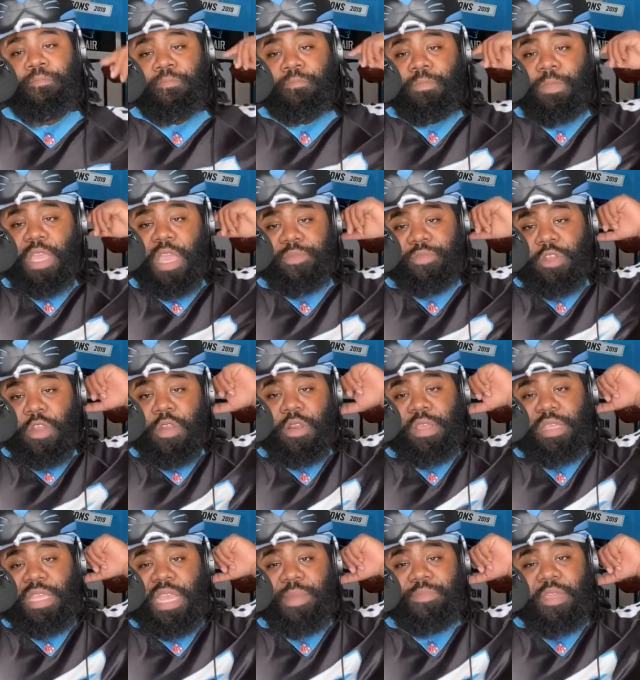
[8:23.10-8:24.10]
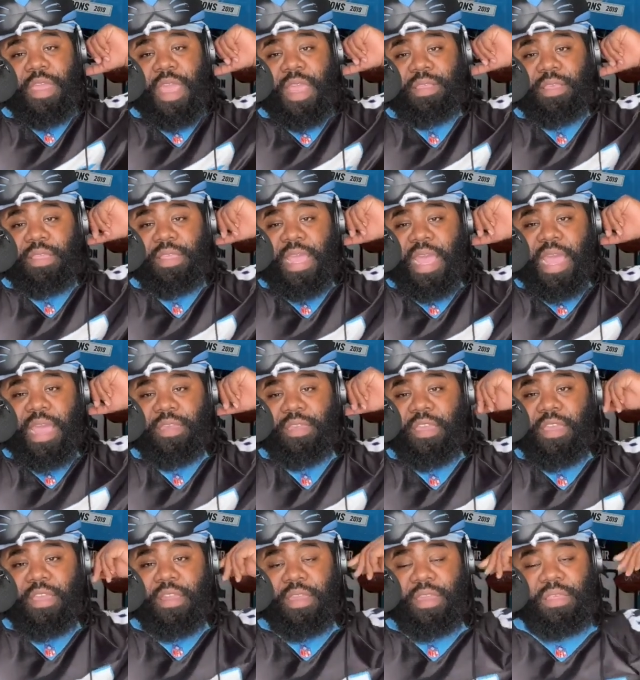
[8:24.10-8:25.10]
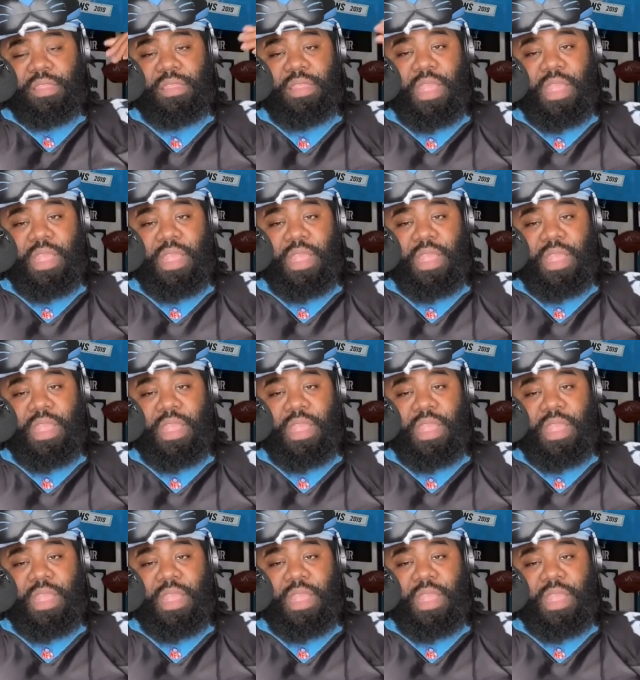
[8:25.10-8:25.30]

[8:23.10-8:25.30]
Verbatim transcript: if Curtis Samuel has a down year against